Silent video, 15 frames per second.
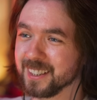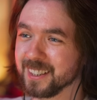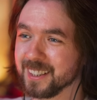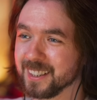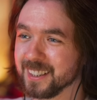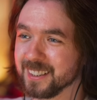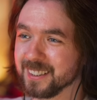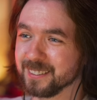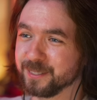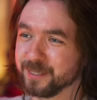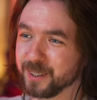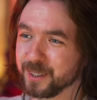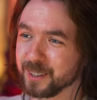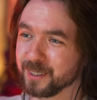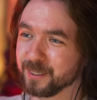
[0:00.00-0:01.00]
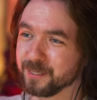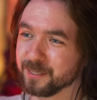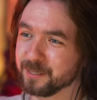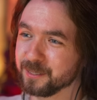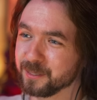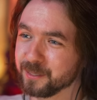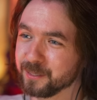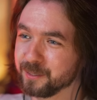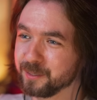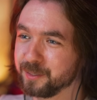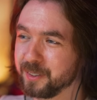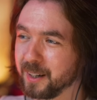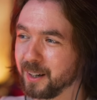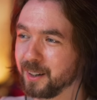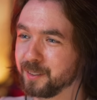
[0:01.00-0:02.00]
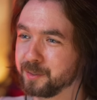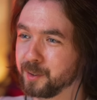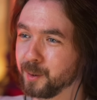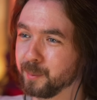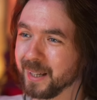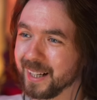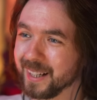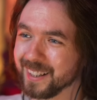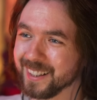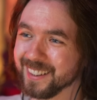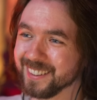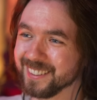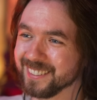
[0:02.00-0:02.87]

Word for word: to fucking Fermanagh,